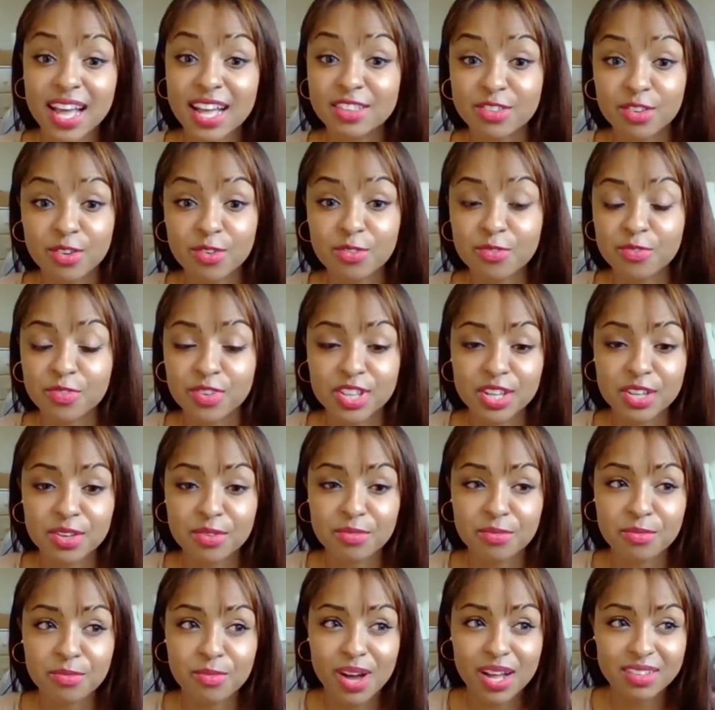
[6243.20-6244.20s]
I don't
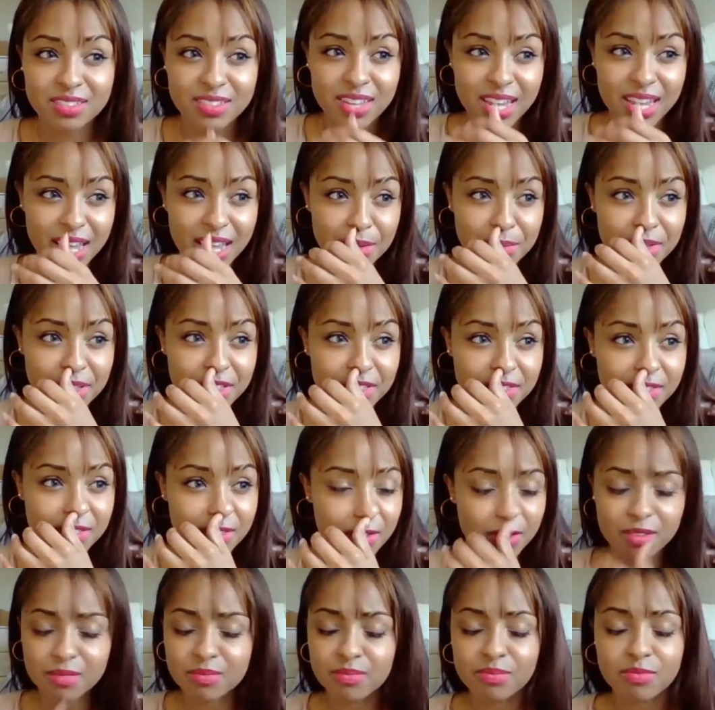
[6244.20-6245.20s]
really watch
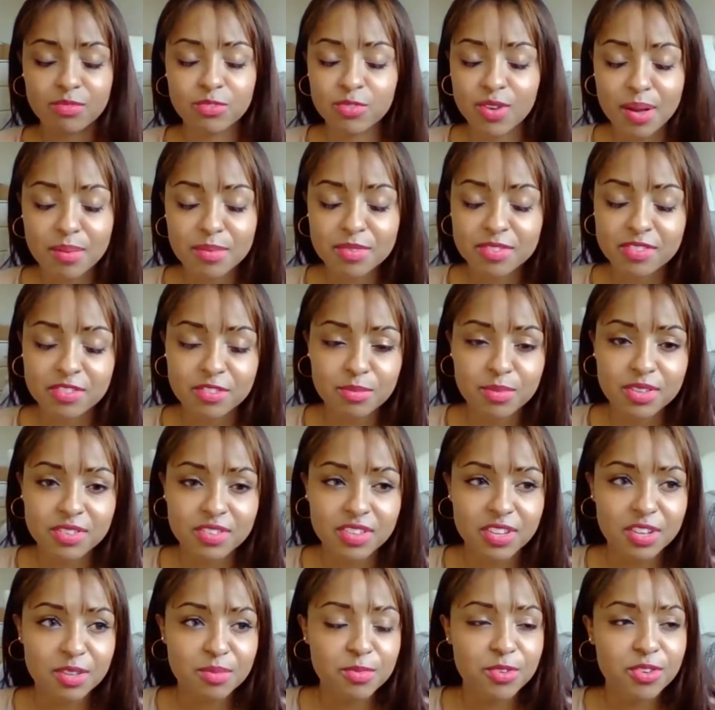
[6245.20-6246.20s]
animes or dramas too
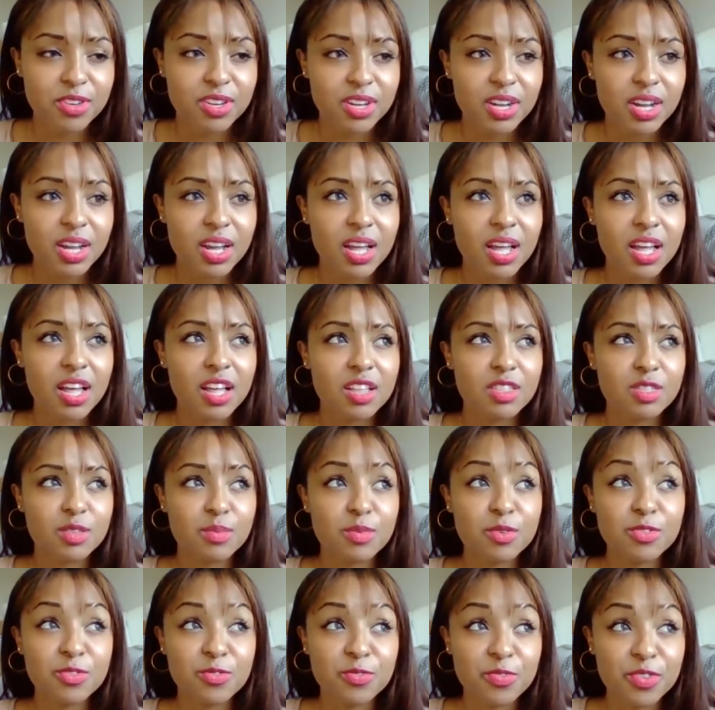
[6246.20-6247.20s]
much anymore. The
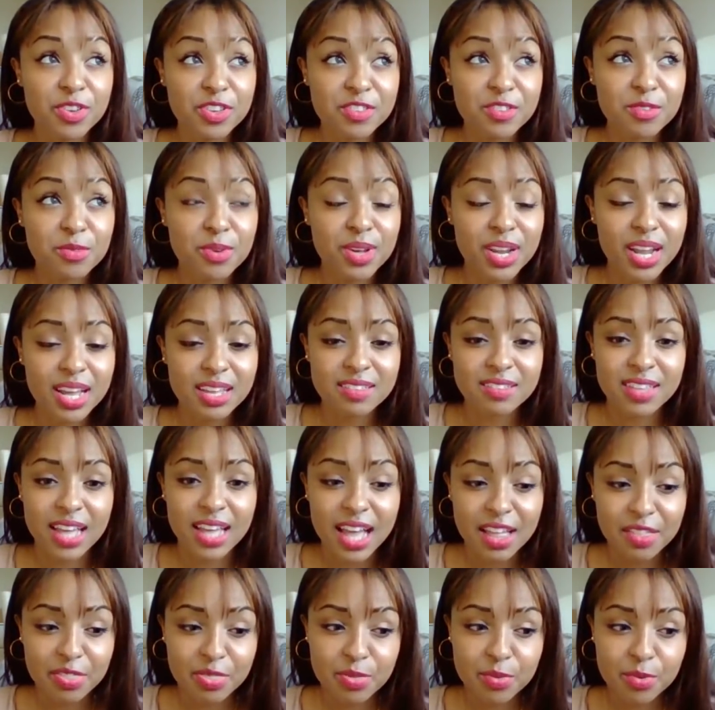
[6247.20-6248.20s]
most recent one I
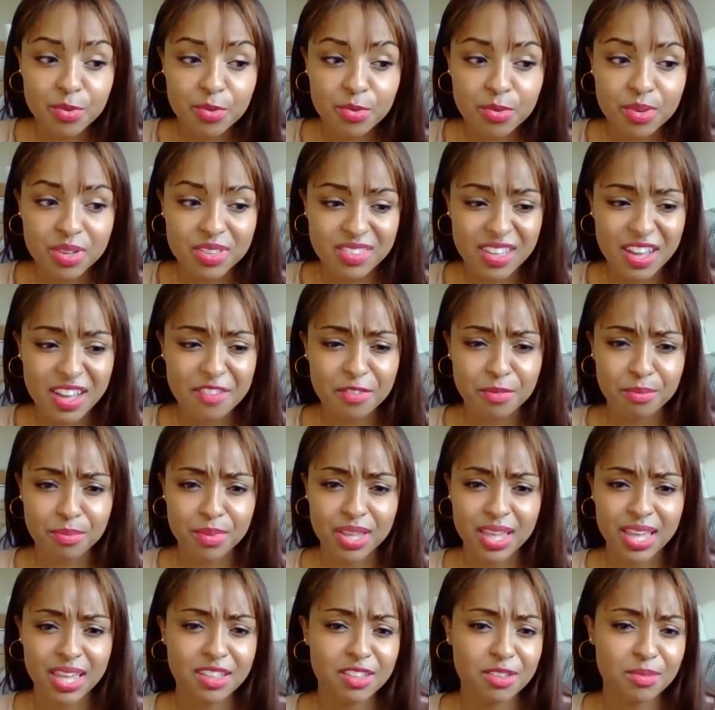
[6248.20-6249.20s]
sat through, aside
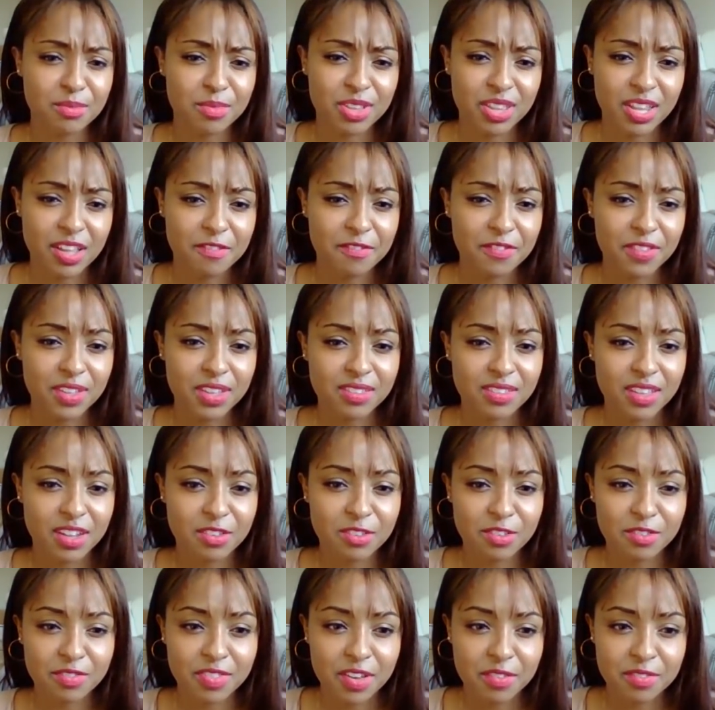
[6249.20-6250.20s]
from Kingdom on Netflix, I
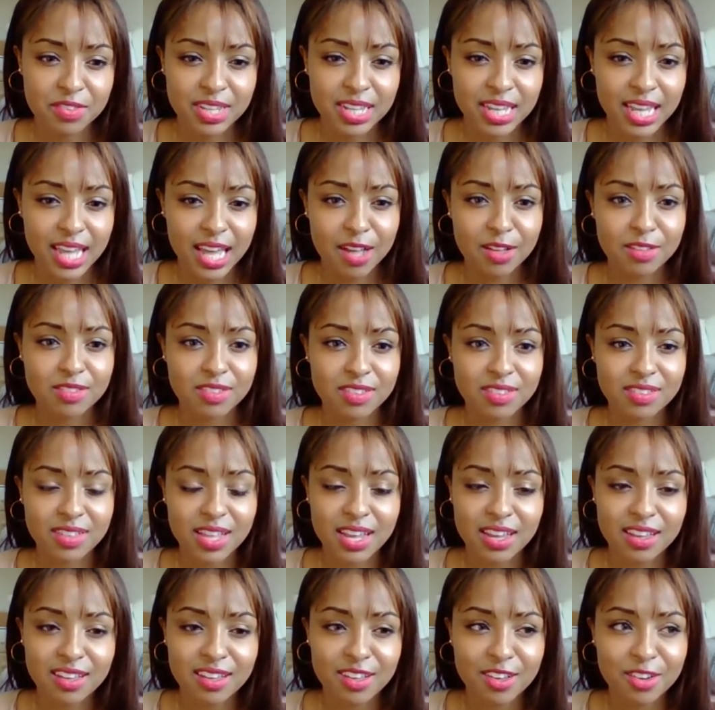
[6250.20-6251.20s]
don't know if that really counts as
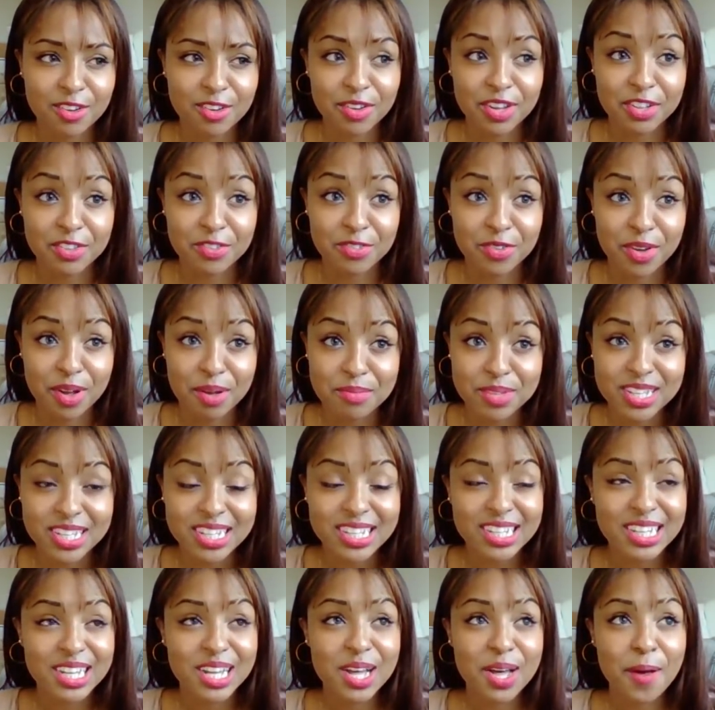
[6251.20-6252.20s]
like a Korean
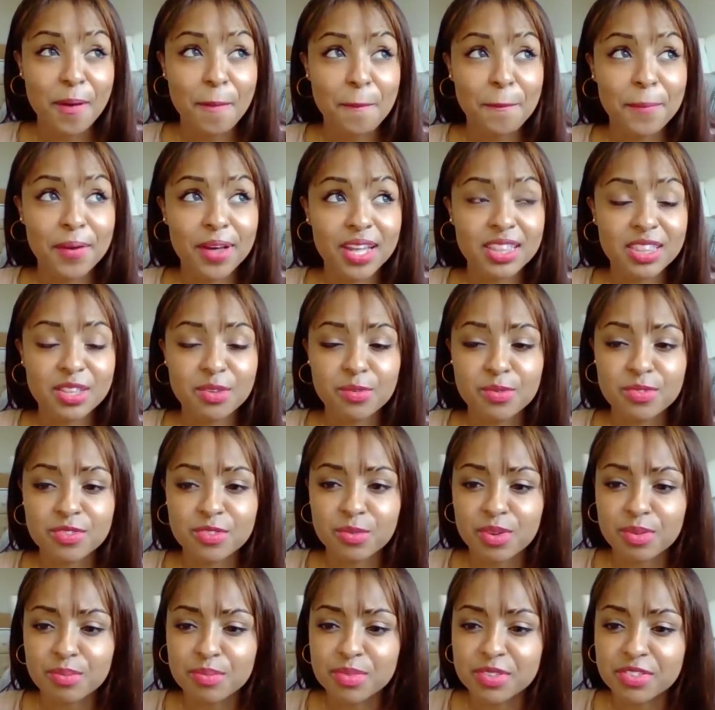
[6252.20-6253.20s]
drama, but there was
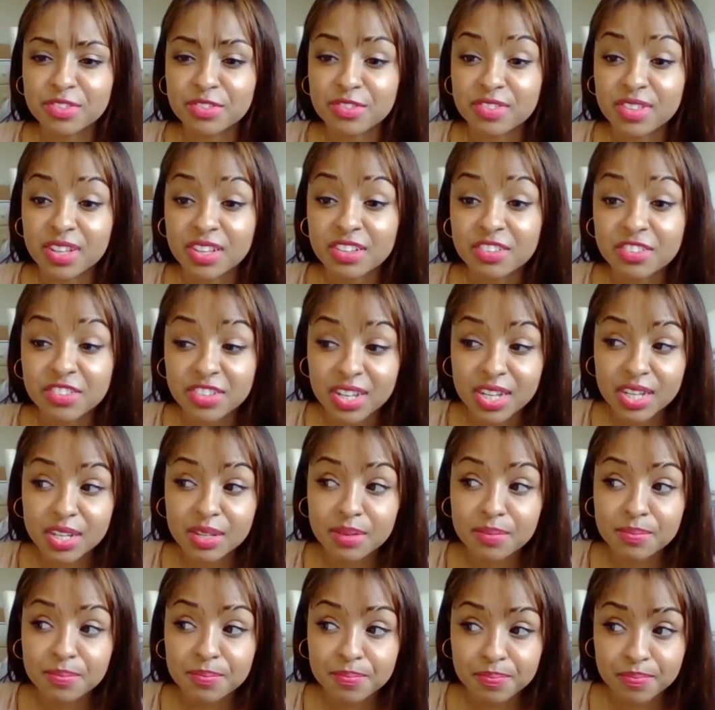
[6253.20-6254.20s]
the one, Mr.
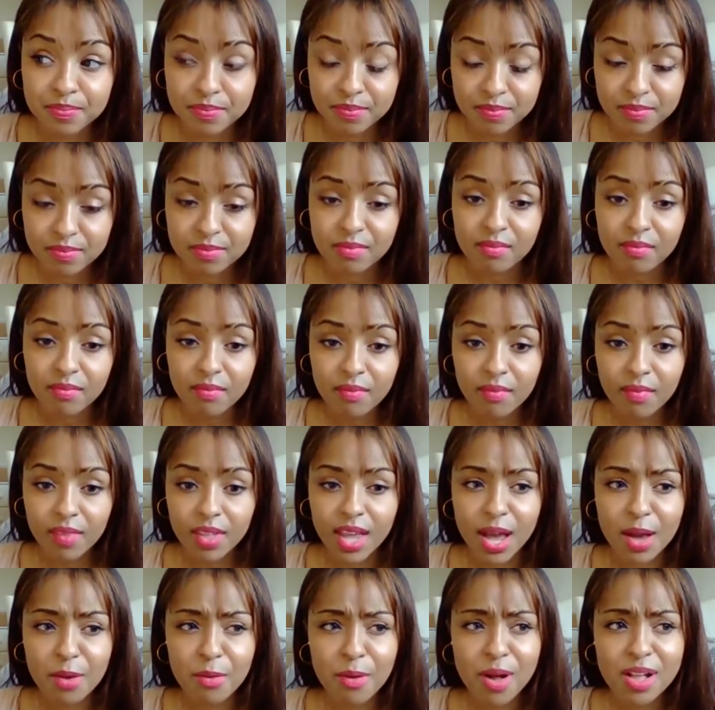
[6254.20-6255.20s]
Sunshine.
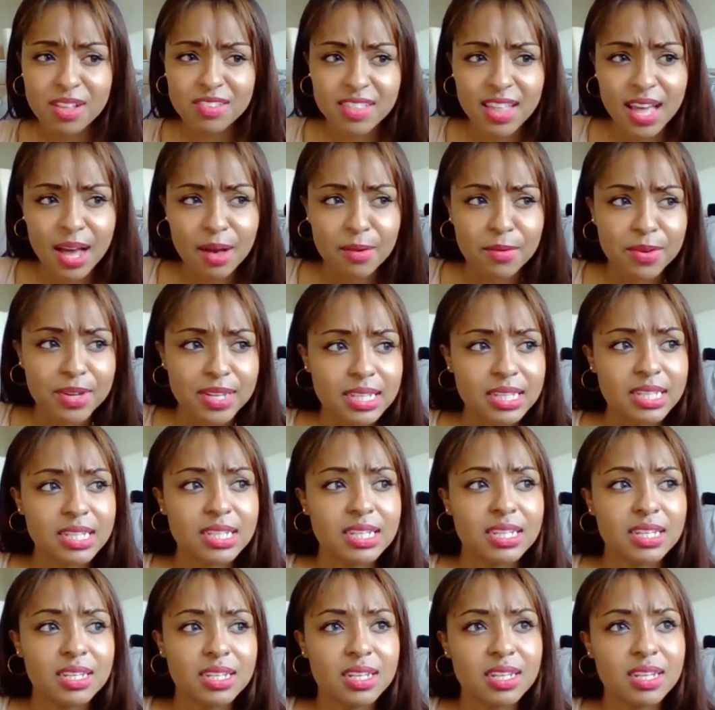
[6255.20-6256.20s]
I watched that
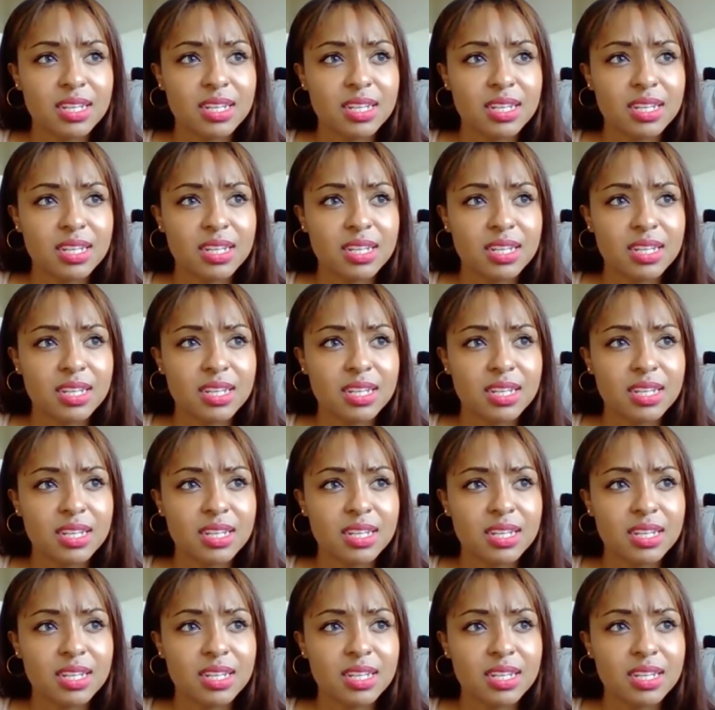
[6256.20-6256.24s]
one.